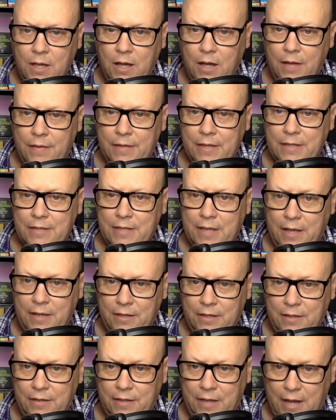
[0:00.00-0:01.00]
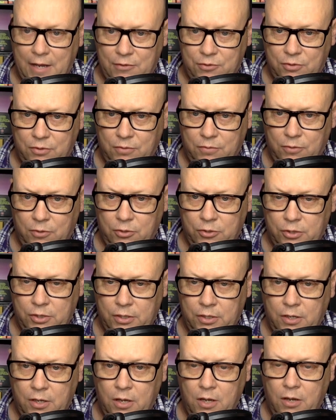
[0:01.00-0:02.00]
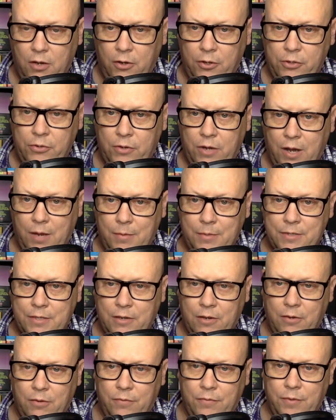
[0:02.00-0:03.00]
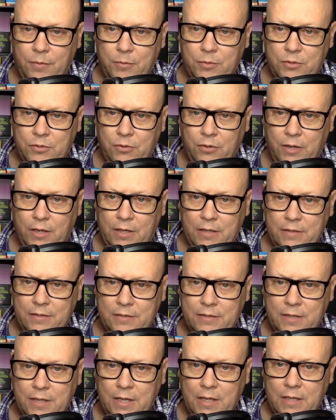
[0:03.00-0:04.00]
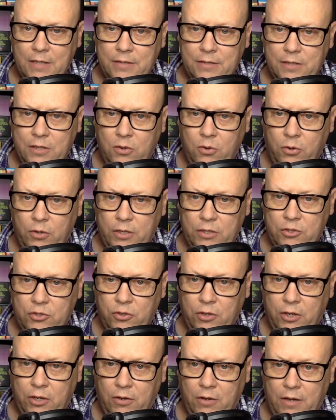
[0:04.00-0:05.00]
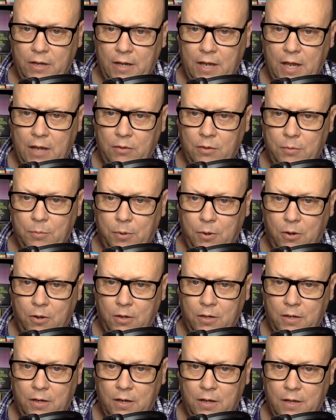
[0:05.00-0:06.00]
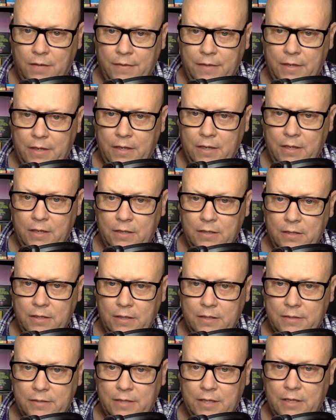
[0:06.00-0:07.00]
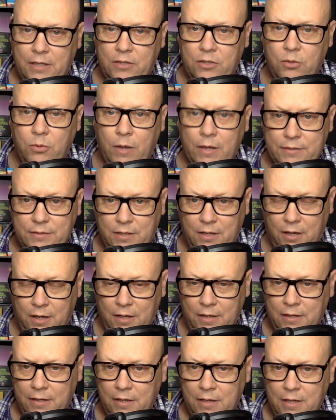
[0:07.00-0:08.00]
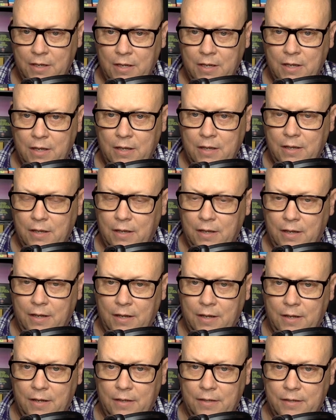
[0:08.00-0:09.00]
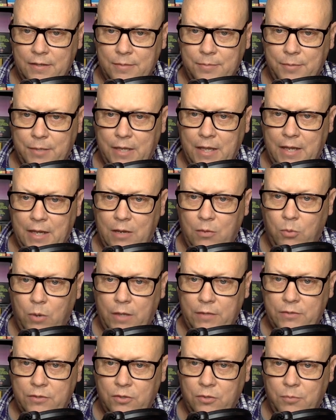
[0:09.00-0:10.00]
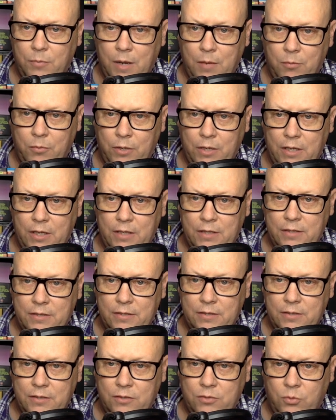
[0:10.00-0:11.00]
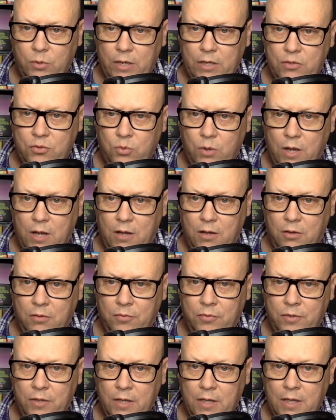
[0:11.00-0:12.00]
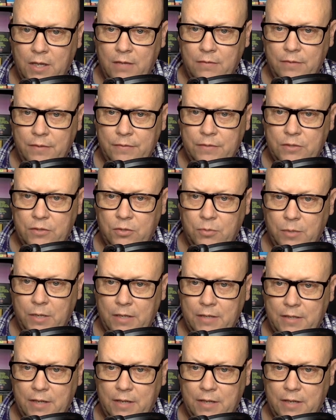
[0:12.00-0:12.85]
on the Italian theatrical version. Audio commentary with film historians C. Courtney Joyner and Henry Park on the extended U.S. cut. Spaghetti Western Memories, 2012, 52-minute